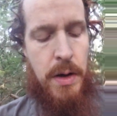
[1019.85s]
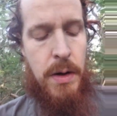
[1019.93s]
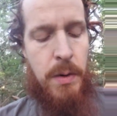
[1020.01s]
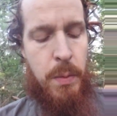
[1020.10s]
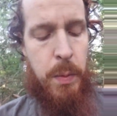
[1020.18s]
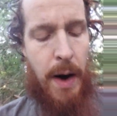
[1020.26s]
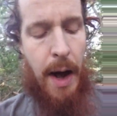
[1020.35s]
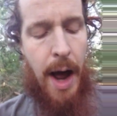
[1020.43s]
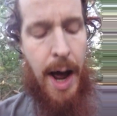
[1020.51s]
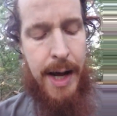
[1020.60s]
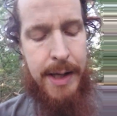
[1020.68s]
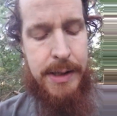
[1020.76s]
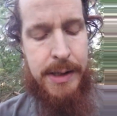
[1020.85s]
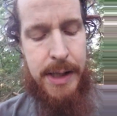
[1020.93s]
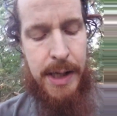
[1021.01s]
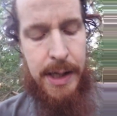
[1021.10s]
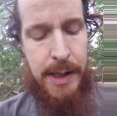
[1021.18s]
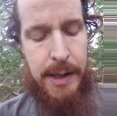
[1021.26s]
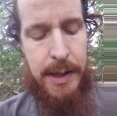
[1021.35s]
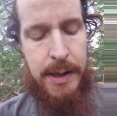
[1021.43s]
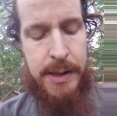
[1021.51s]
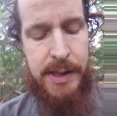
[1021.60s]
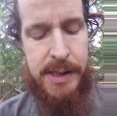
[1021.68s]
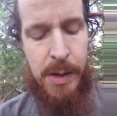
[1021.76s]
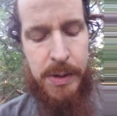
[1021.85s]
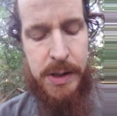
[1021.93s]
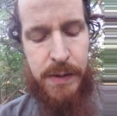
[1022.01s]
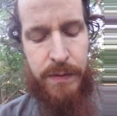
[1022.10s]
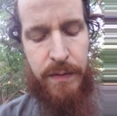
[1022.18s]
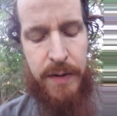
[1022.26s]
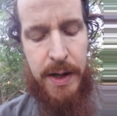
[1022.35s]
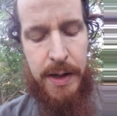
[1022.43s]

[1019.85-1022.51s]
What I had seen since I was 15